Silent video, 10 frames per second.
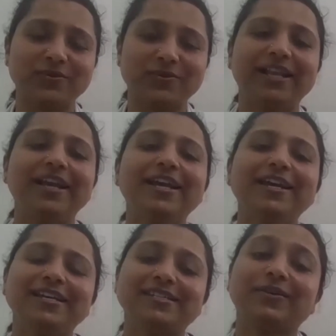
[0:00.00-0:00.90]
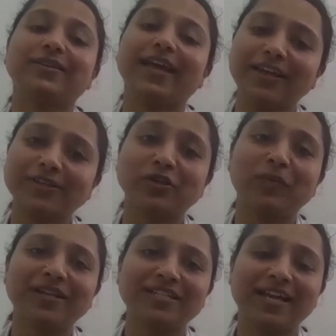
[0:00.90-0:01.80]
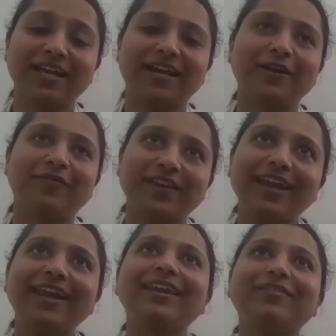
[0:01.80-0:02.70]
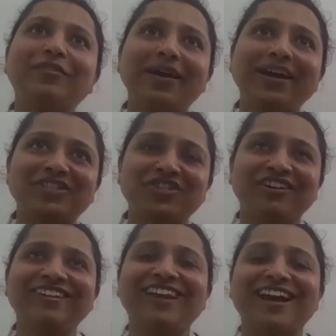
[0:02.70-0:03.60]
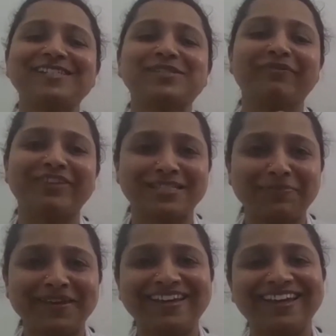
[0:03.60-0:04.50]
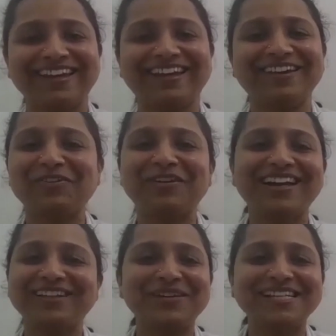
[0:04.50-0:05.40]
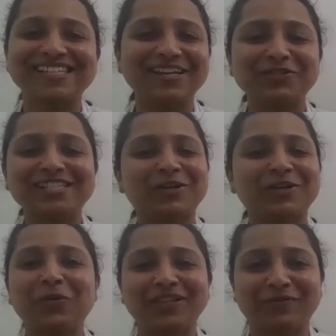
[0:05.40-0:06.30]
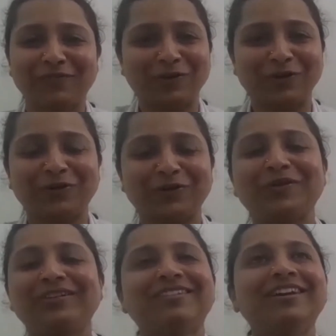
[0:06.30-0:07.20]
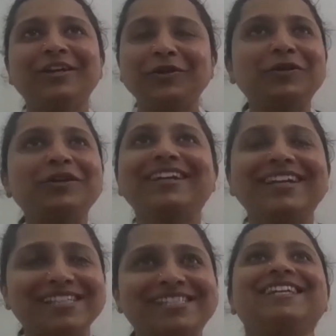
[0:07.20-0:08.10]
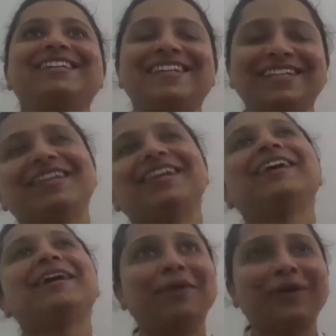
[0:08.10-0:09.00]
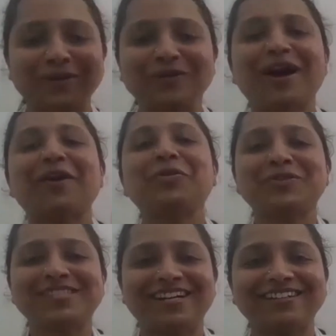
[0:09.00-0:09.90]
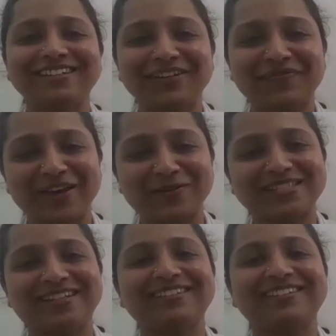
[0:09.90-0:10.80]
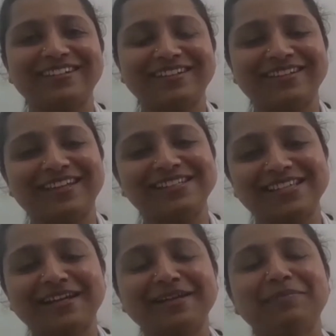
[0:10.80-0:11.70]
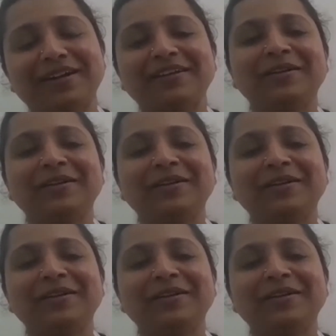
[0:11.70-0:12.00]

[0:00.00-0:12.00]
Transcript: as well. So thank you so much. I kind of relived my journey as we were speaking. Otherwise you just go with the flow. You don't really sit and think about, how you started and where you started and things like that. But